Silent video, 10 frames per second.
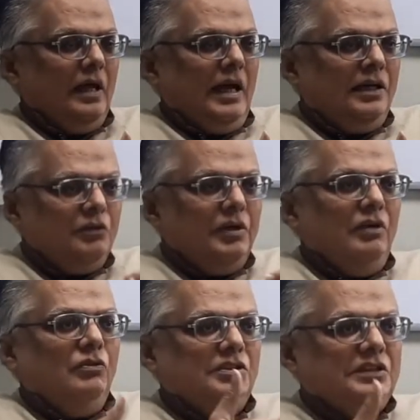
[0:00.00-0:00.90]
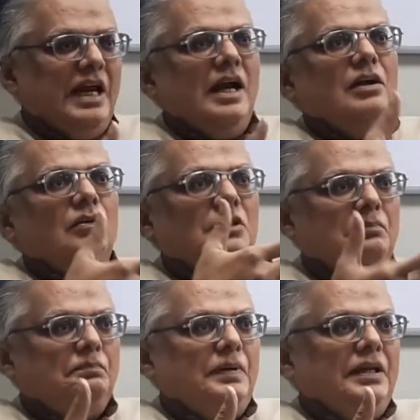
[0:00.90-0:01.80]
and today we stand on the
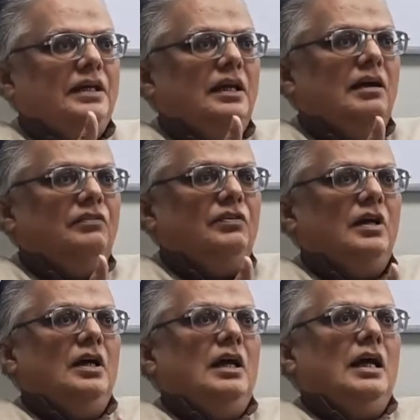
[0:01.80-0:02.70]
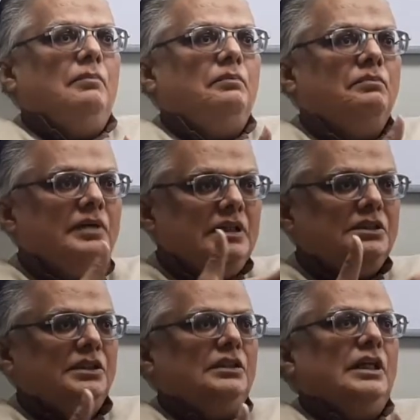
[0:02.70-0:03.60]
pinnacle of a
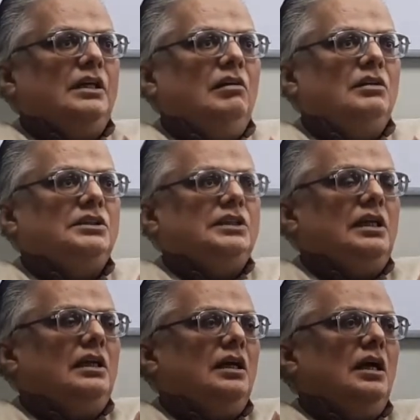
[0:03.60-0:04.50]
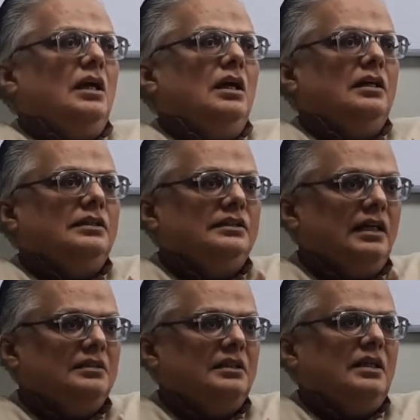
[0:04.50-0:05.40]
major ecological uh,
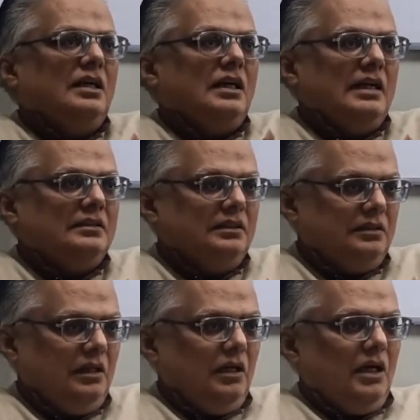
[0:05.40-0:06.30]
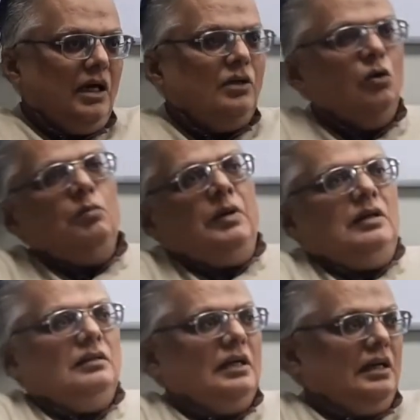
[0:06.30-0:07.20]
disaster or crisis, a
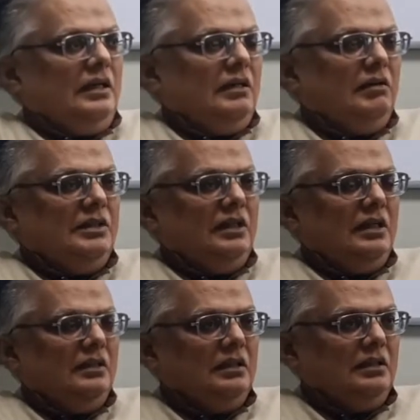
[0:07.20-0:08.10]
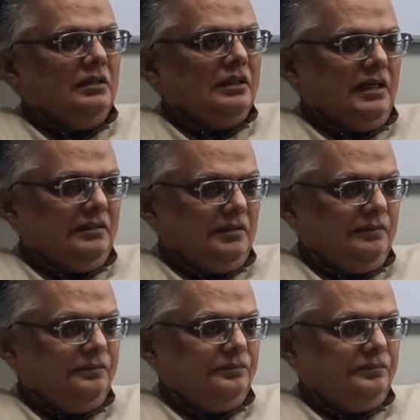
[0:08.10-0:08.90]
global uh, ecological and, uh, crisis.